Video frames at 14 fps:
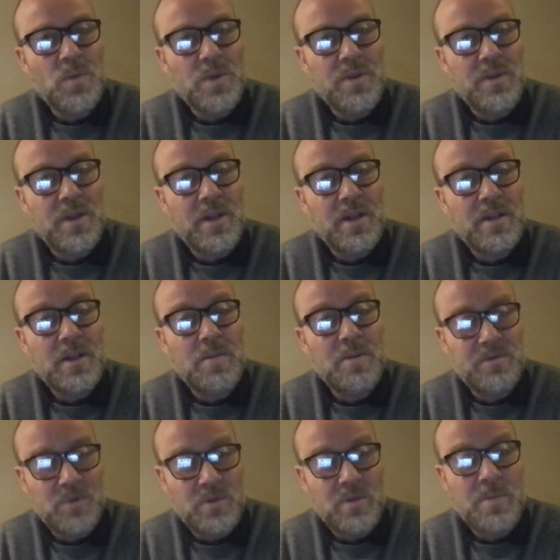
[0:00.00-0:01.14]
with a couple
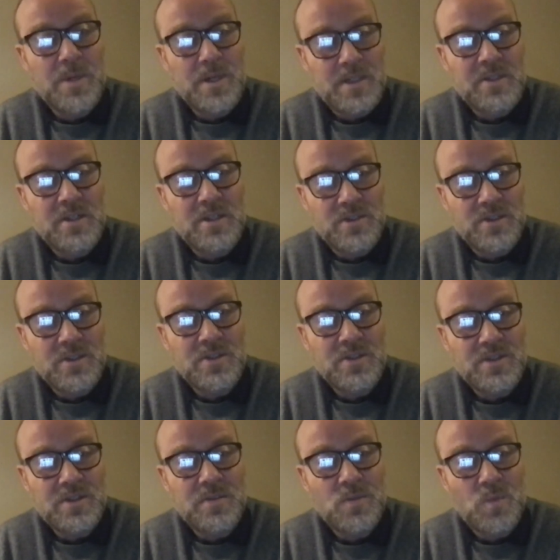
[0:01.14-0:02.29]
of orthopedic
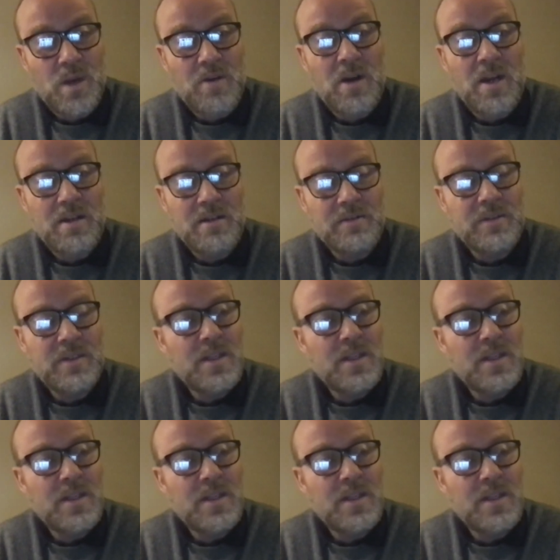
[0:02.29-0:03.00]
surgeons where I live,